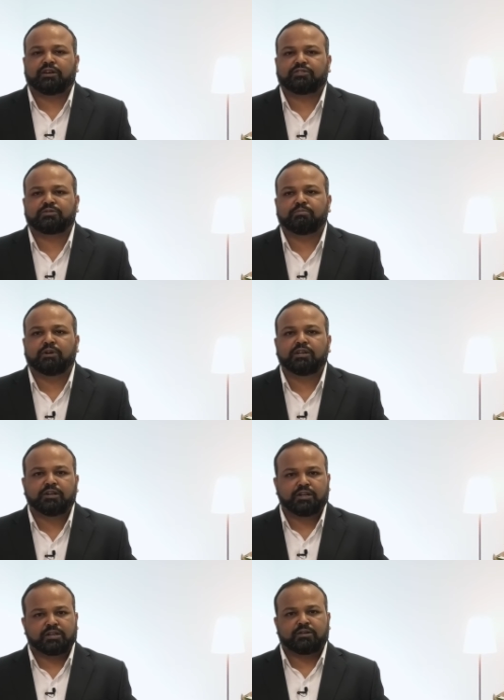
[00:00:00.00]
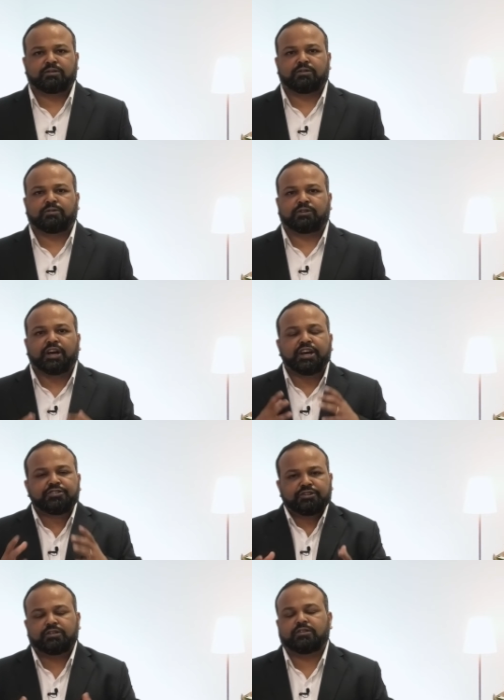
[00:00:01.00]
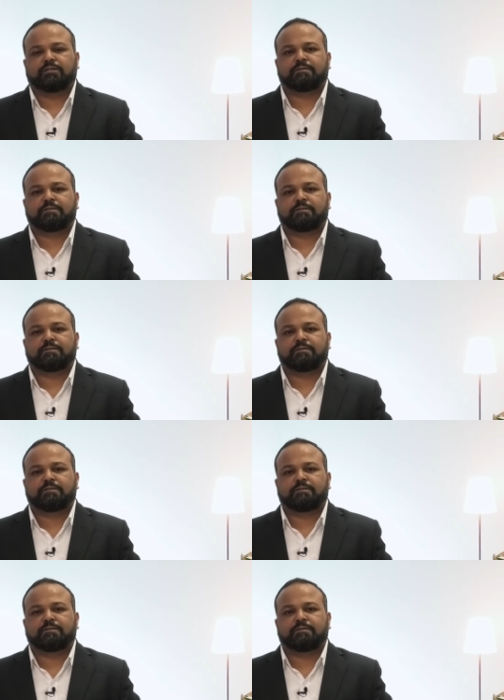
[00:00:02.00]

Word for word: as murdering or hatred.